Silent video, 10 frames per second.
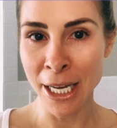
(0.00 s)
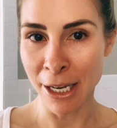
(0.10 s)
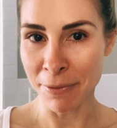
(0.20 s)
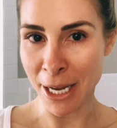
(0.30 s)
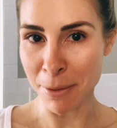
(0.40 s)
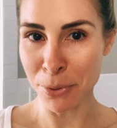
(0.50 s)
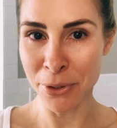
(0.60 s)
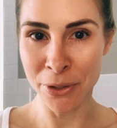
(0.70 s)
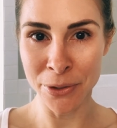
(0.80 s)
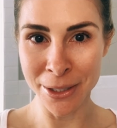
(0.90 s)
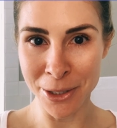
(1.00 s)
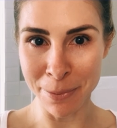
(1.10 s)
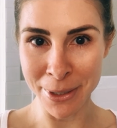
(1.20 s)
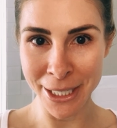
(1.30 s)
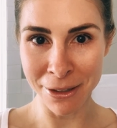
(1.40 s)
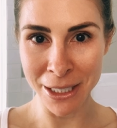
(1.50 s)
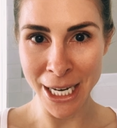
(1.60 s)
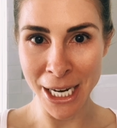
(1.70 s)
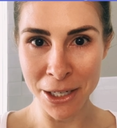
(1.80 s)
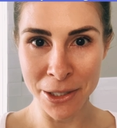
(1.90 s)
If that produces too much
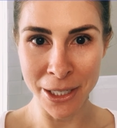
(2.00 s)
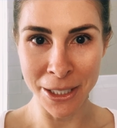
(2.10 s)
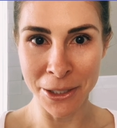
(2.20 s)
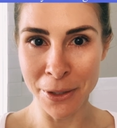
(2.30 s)
irritation,